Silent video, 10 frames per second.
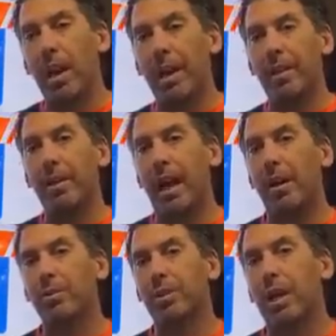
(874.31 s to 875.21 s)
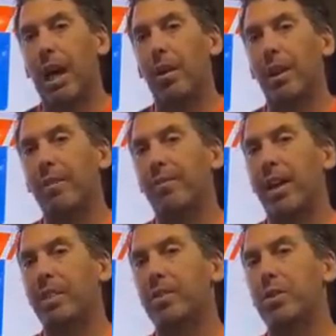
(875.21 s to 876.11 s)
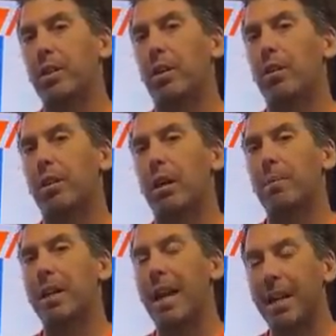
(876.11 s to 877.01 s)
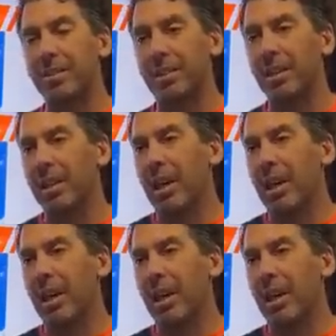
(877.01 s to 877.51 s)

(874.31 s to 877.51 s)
and then how that affects your car coming next,